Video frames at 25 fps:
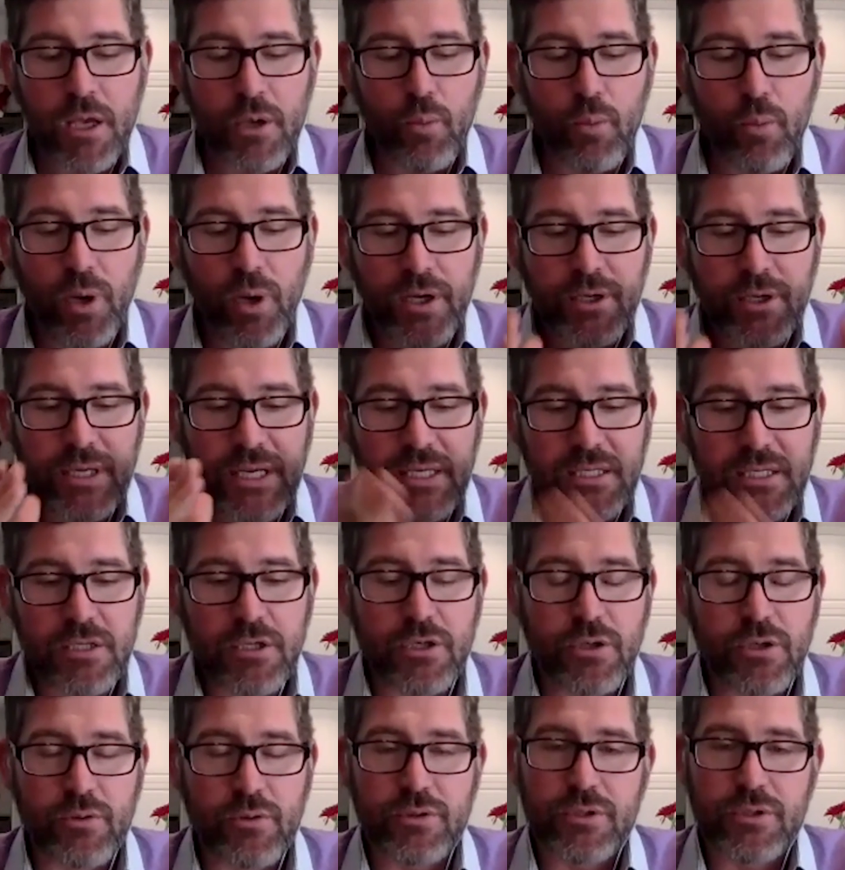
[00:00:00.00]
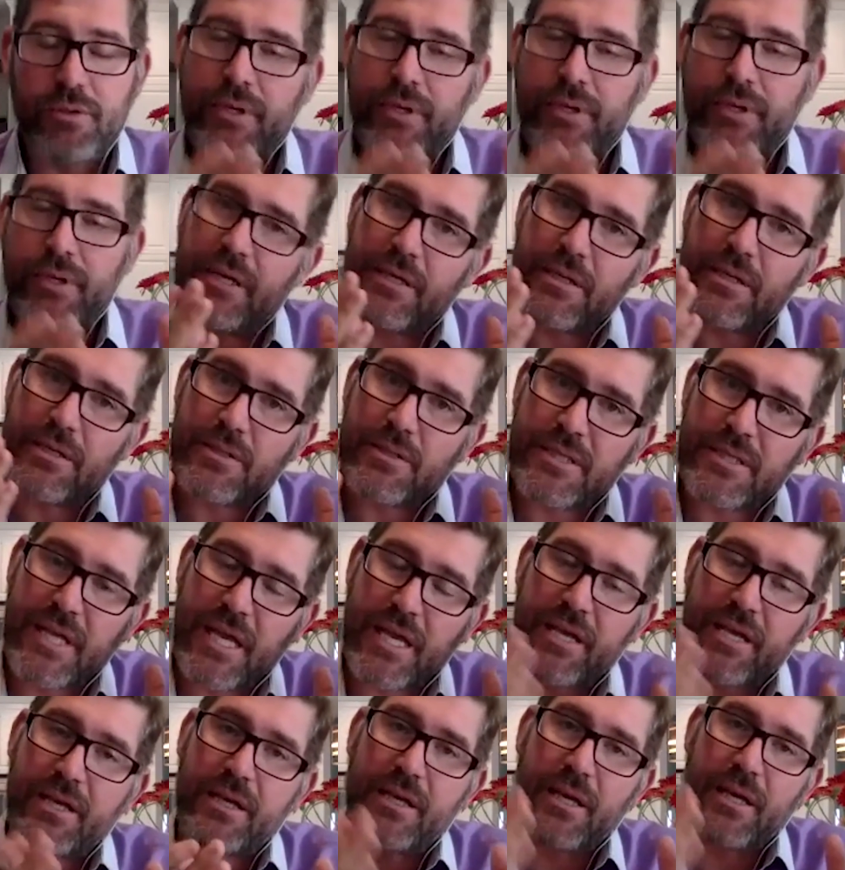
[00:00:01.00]
What you need to do is you need to
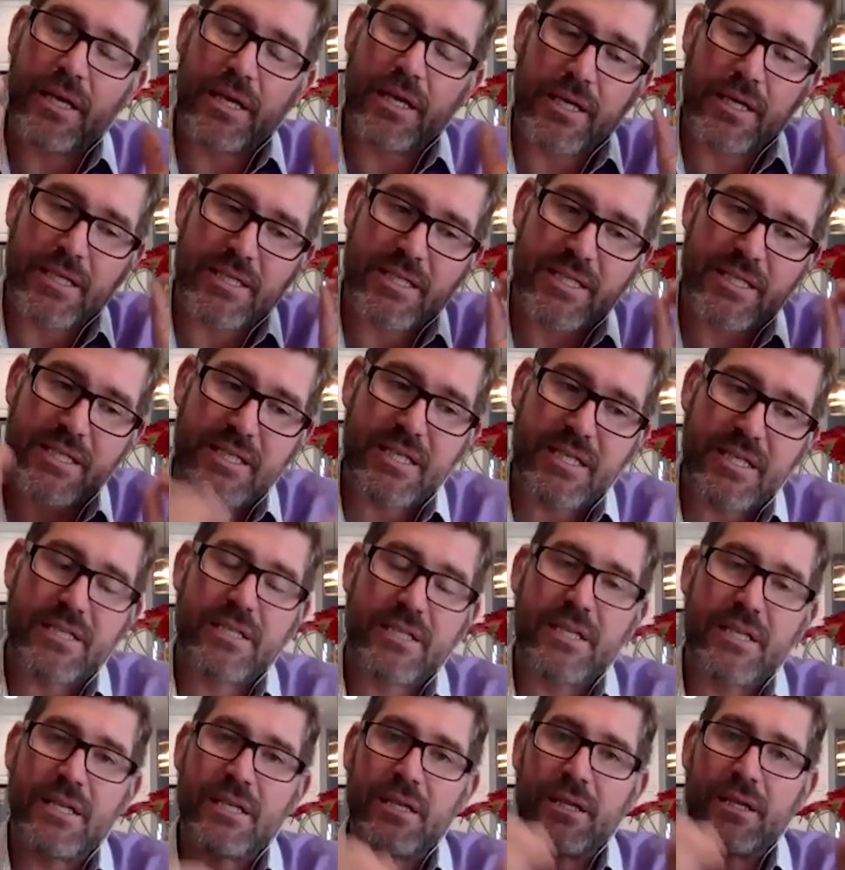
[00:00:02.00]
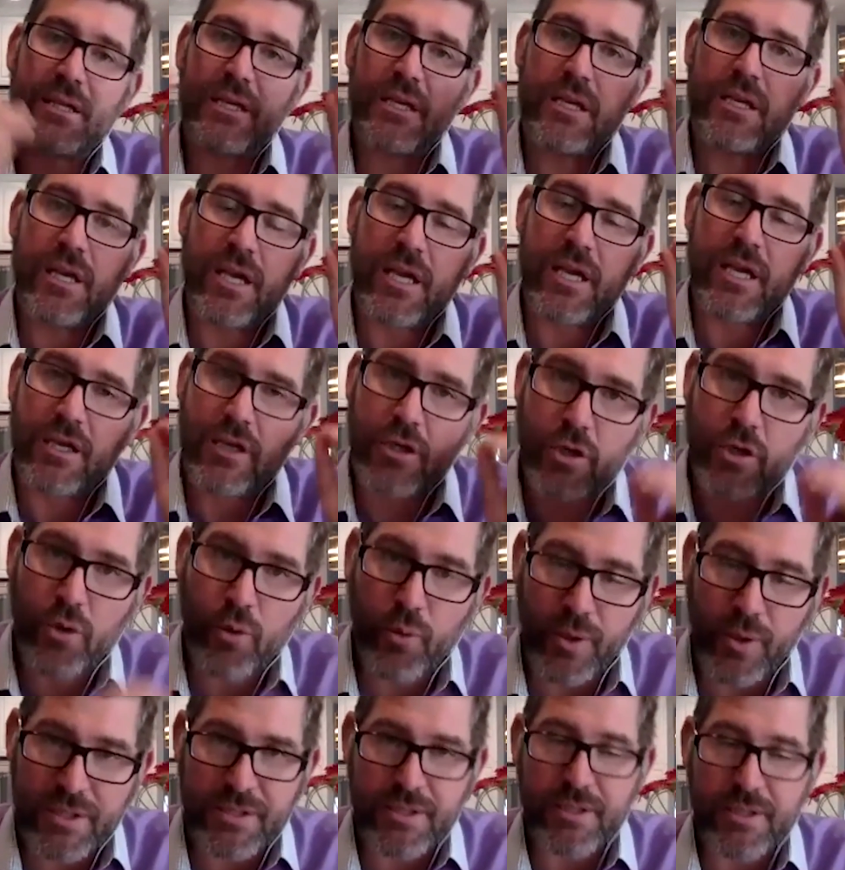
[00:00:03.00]
stay consistently
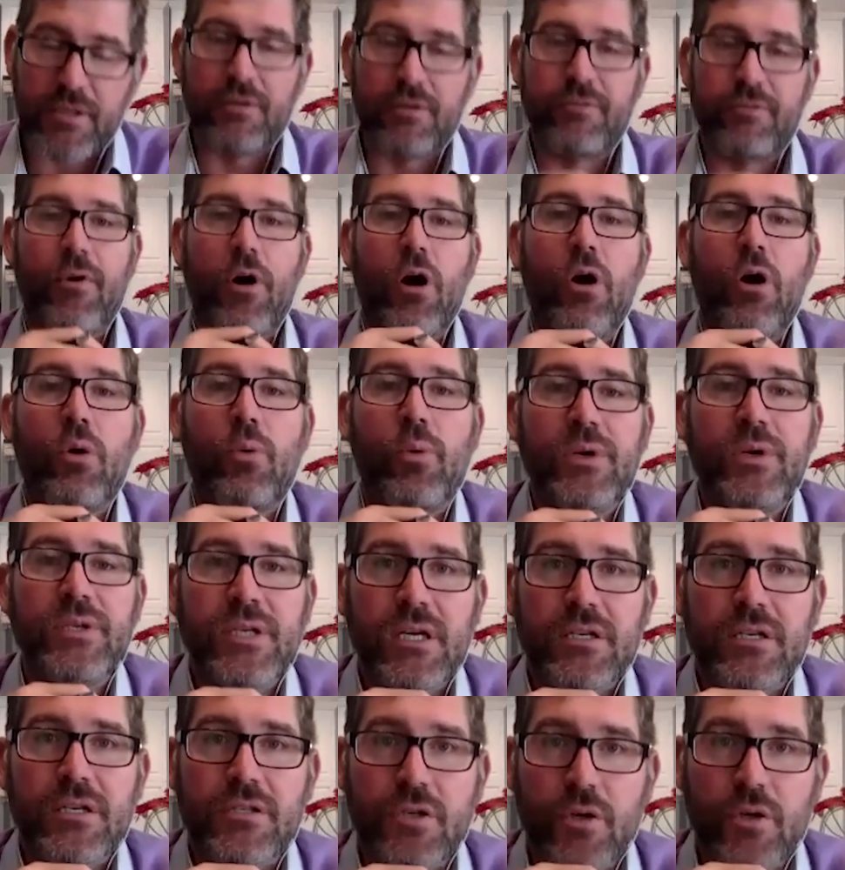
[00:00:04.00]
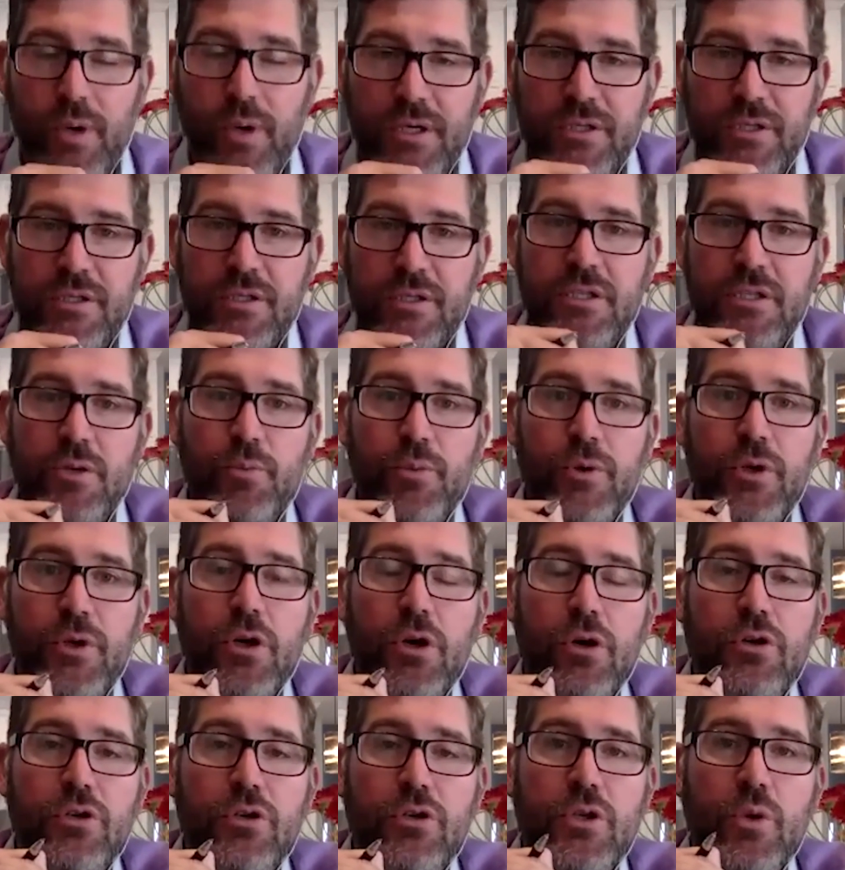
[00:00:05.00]
inquisitive. Always ask questions in
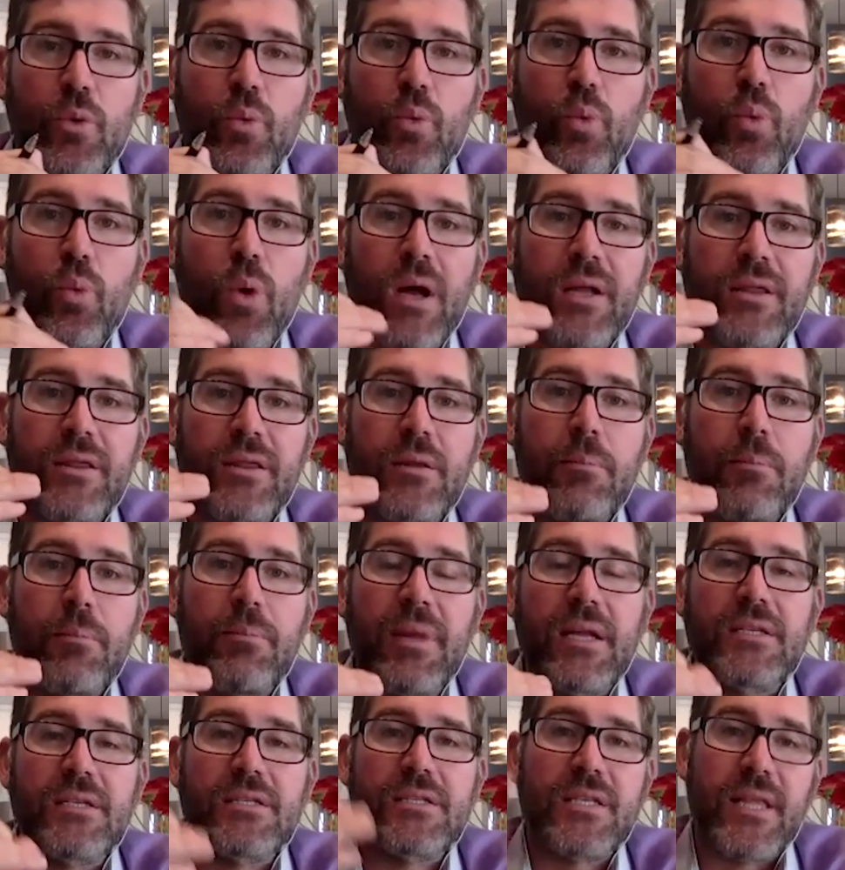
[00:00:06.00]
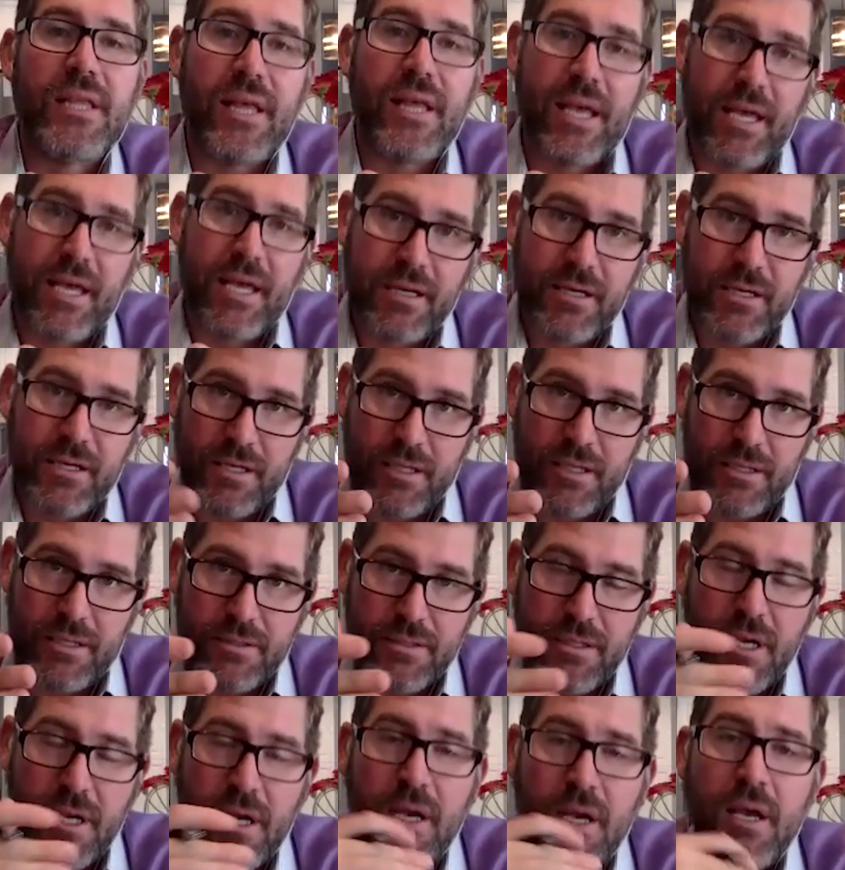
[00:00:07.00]
regards to what the means to the end
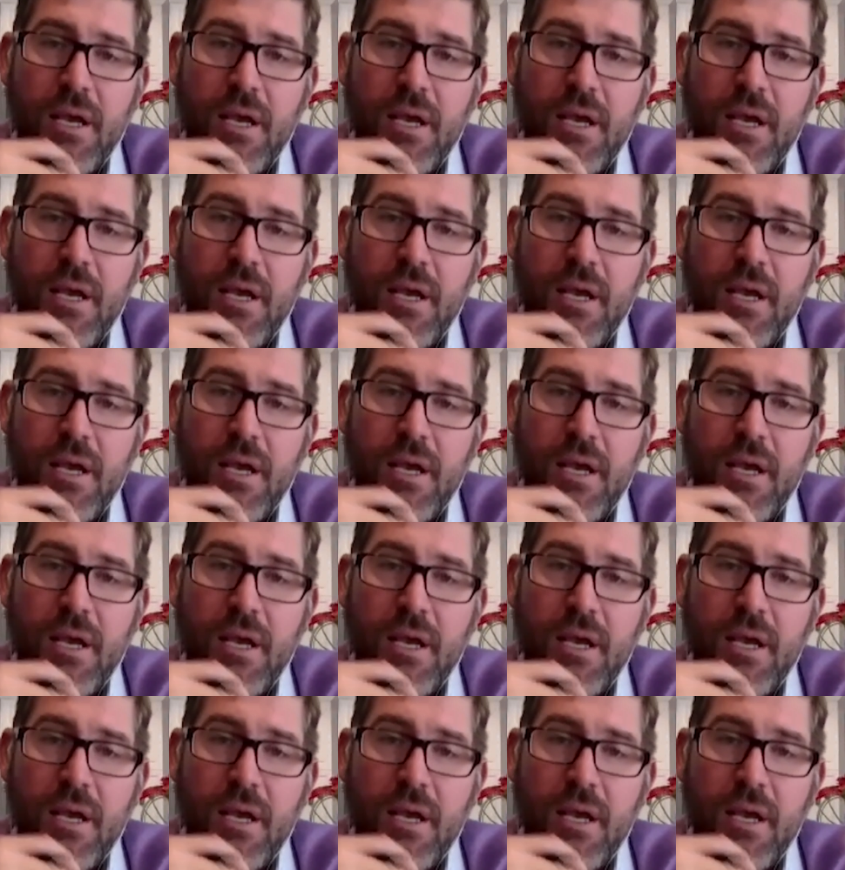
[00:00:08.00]
is.